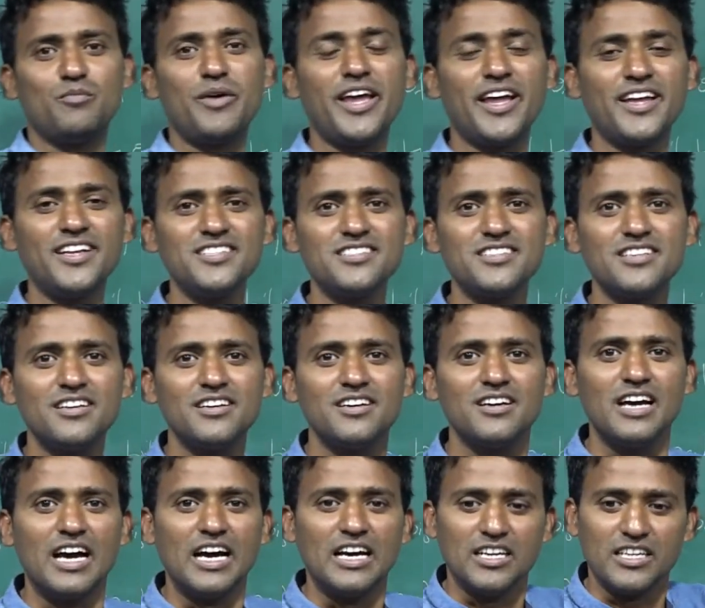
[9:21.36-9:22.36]
Means
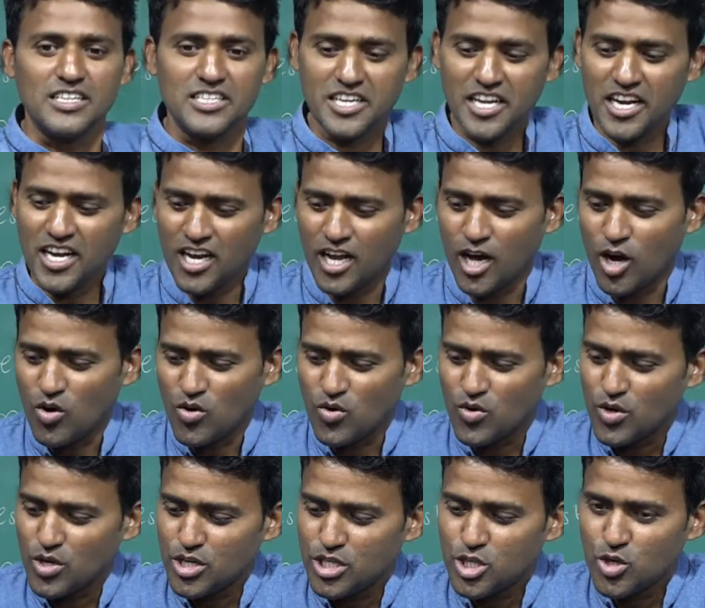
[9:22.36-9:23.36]
till
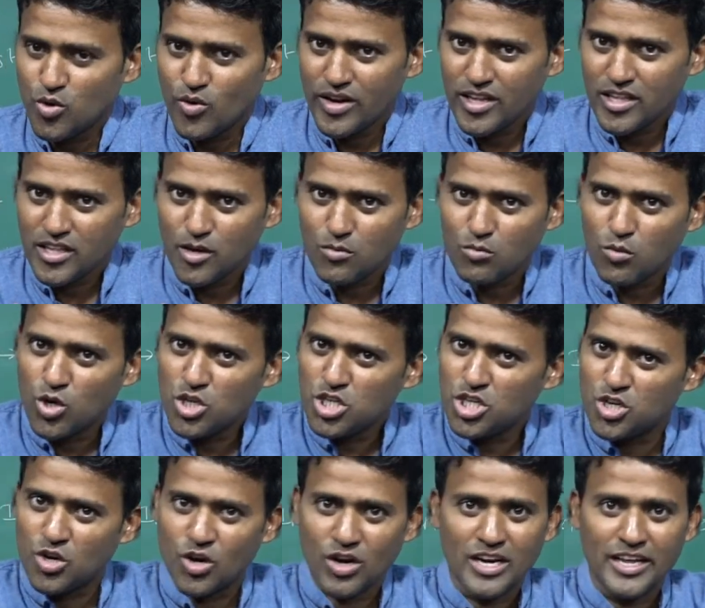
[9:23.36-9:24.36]
now you are in the
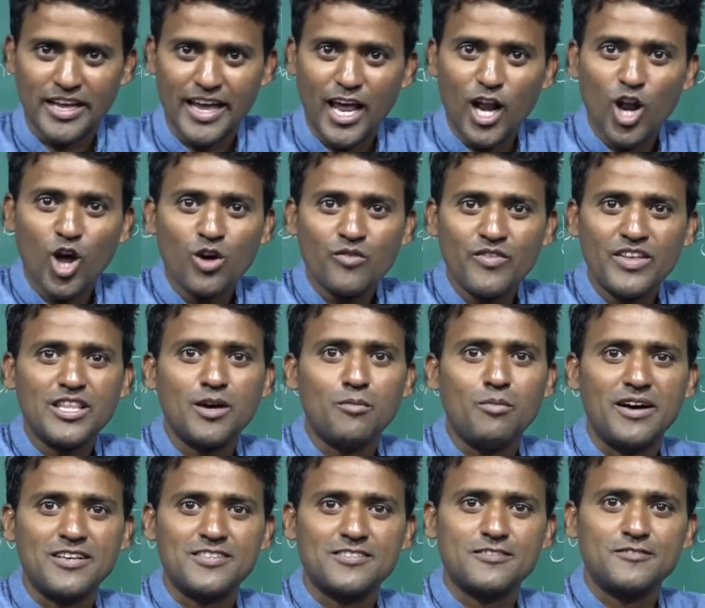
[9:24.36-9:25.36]
motion only along with the
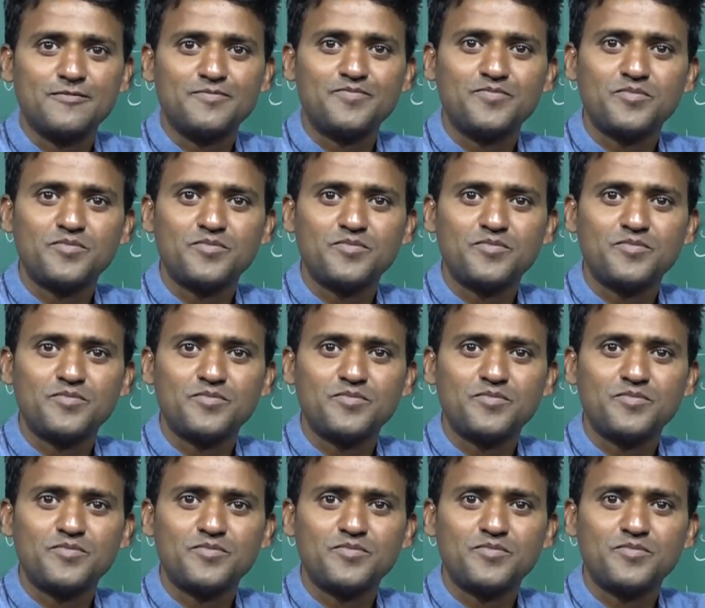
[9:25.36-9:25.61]
bus.